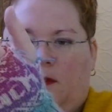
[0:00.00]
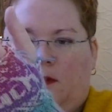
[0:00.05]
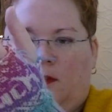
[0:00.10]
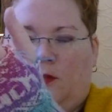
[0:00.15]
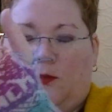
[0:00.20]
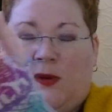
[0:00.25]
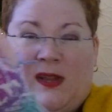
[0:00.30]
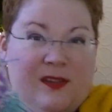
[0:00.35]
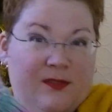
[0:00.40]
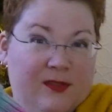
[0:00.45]

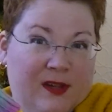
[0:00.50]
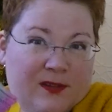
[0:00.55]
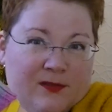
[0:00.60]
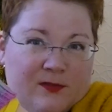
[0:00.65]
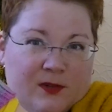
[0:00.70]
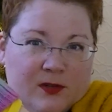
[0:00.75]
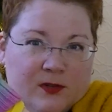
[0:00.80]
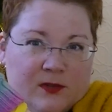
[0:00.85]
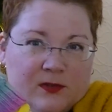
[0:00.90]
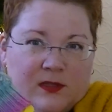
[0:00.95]
25
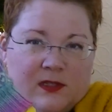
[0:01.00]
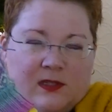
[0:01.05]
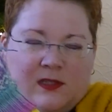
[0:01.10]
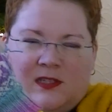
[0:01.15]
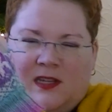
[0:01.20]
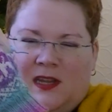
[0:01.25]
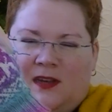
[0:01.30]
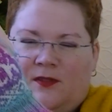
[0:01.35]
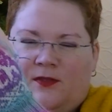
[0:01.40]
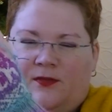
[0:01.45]
rows
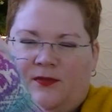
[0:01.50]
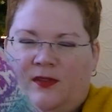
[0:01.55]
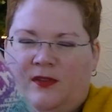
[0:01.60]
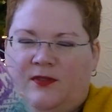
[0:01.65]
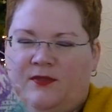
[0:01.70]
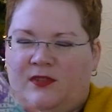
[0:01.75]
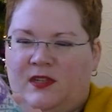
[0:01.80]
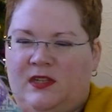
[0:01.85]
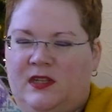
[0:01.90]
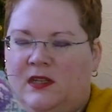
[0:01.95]
instead of
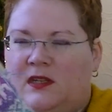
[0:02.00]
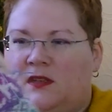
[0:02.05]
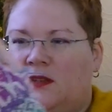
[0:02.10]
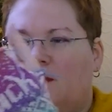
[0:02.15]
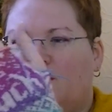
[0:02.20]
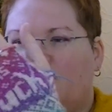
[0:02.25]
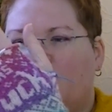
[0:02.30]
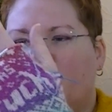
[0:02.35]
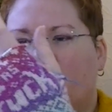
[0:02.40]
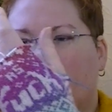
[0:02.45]
15.
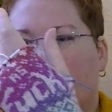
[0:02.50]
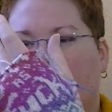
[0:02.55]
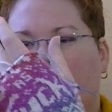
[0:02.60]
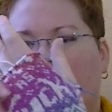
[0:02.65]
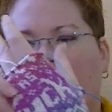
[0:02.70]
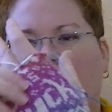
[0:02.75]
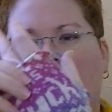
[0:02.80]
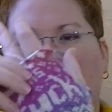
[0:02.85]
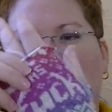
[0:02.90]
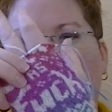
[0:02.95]

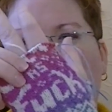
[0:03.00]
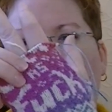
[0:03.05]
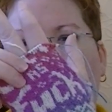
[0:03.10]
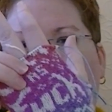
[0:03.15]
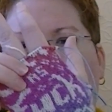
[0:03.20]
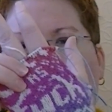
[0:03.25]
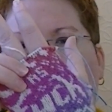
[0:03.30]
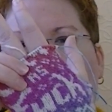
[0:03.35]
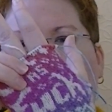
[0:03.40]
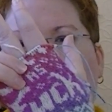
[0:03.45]

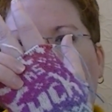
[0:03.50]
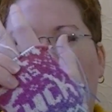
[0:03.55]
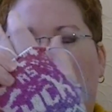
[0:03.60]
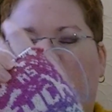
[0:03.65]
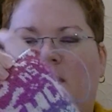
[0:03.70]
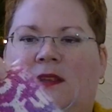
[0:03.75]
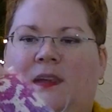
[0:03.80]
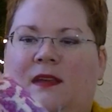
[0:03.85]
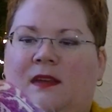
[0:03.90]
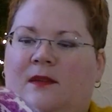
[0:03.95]

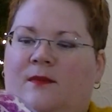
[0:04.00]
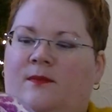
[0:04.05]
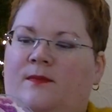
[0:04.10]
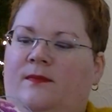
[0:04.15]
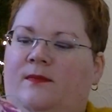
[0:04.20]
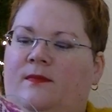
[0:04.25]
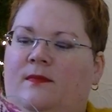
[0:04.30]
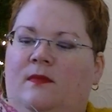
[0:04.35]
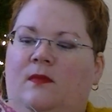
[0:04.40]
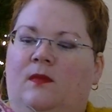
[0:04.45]
And yeah,
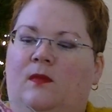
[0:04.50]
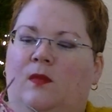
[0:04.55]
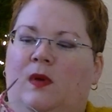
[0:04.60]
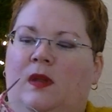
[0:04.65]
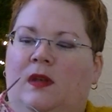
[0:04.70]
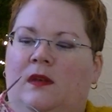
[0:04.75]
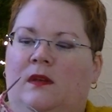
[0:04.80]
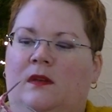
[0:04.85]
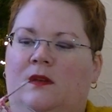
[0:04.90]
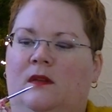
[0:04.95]

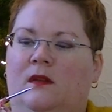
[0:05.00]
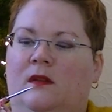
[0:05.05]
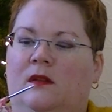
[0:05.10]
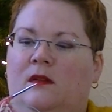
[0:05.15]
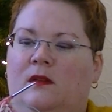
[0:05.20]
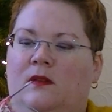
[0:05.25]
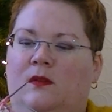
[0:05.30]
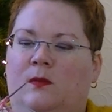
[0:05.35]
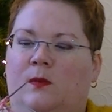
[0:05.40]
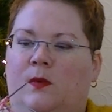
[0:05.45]
when
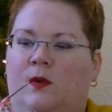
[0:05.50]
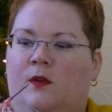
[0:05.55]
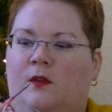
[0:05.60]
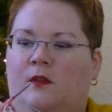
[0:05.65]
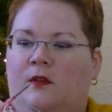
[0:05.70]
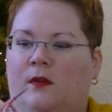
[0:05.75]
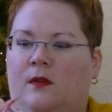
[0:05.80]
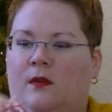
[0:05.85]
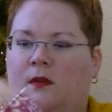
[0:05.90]
the words are